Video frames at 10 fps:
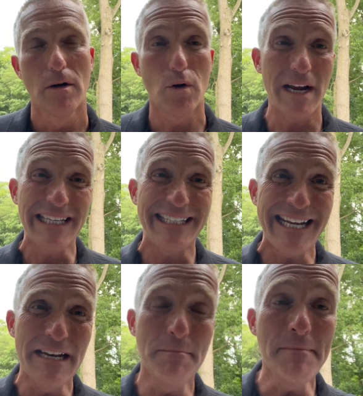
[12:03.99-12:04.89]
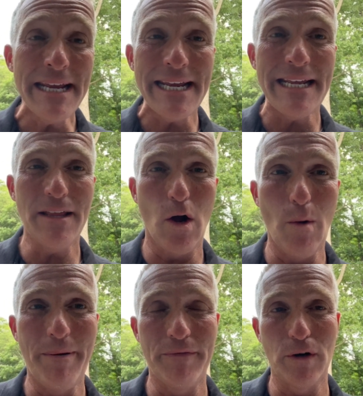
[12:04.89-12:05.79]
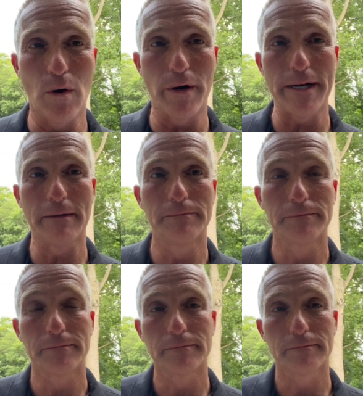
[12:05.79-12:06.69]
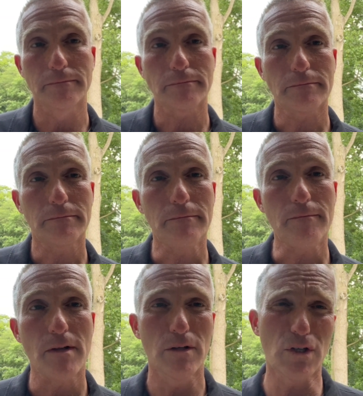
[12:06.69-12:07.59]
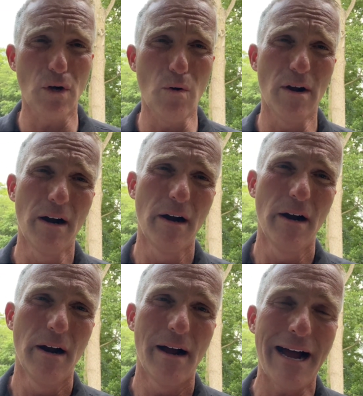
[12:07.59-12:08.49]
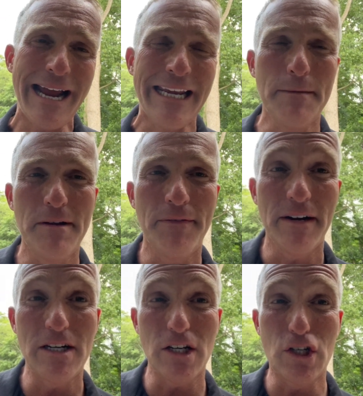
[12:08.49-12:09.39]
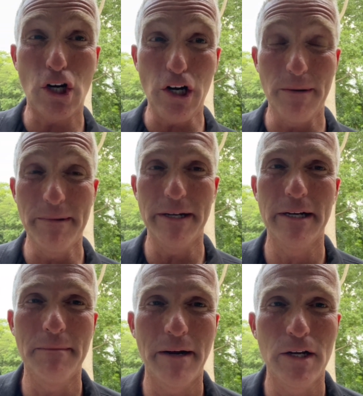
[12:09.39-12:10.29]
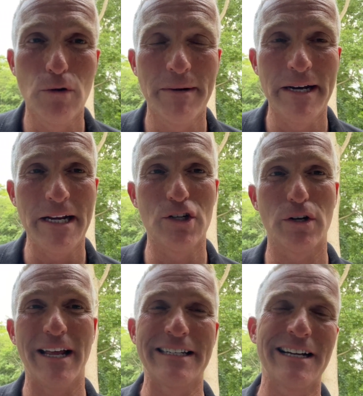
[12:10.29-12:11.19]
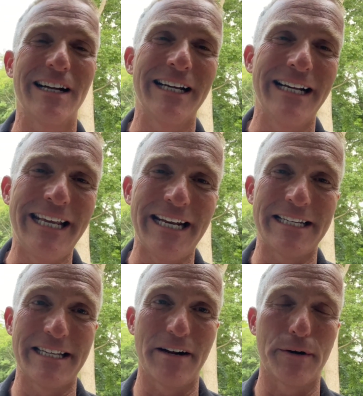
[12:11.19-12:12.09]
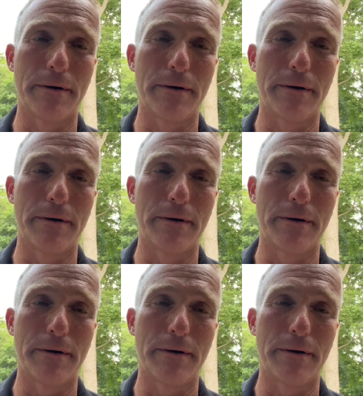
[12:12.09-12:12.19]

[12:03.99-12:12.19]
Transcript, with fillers: Christ in me, the hope of glory. So I can be very determined in my human nature. That's not going to get us there.